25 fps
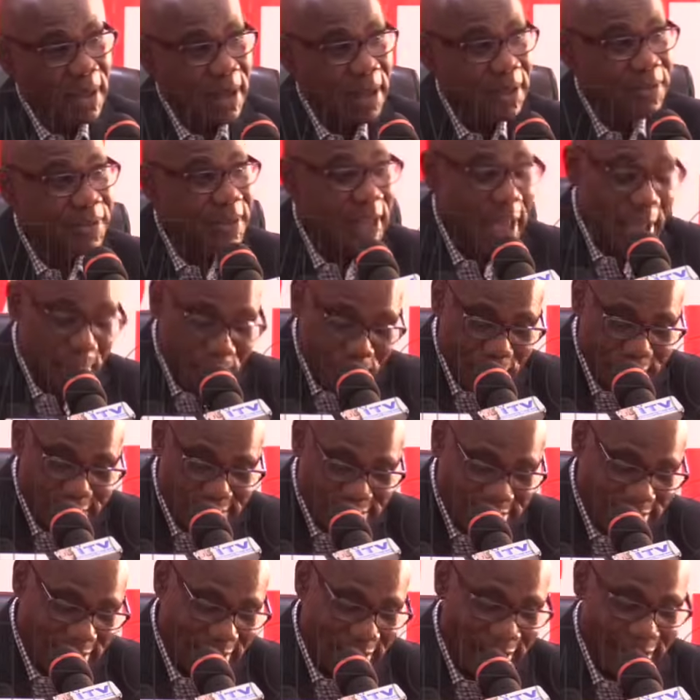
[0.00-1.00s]
The
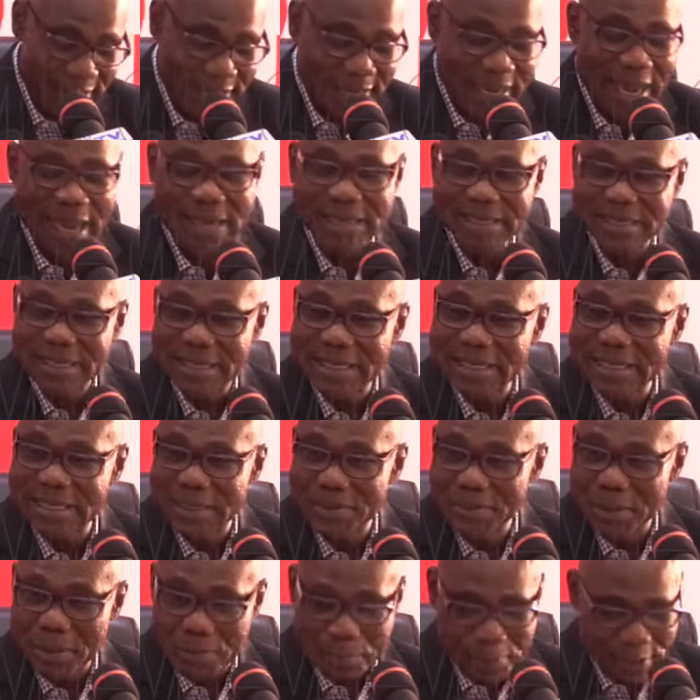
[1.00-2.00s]
APC candidate
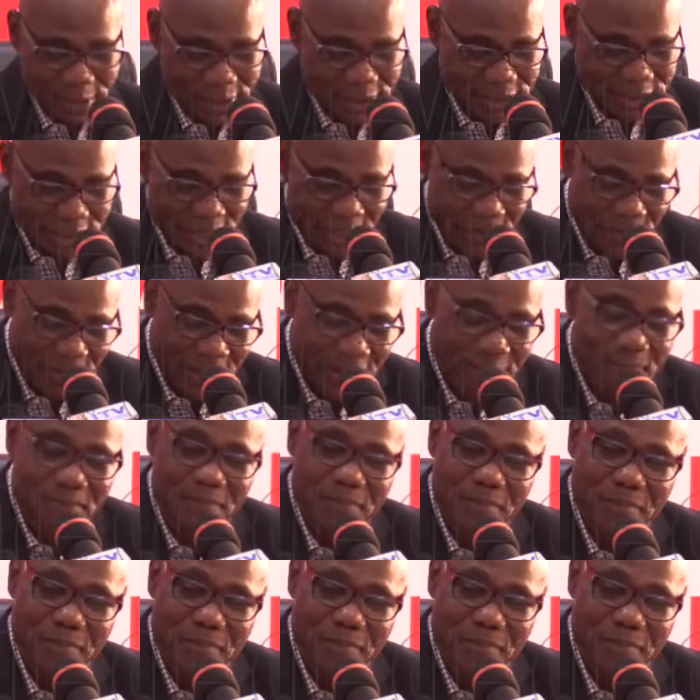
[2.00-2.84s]
Timipre Silva